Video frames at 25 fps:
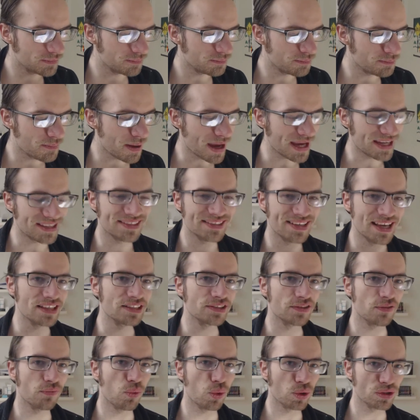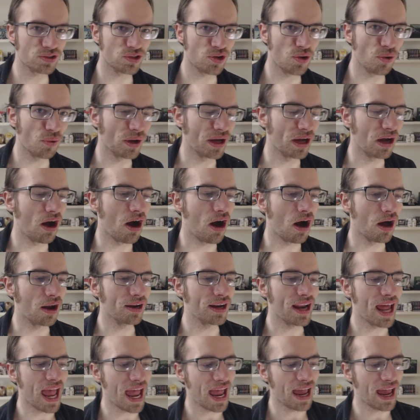make sense of what's going on.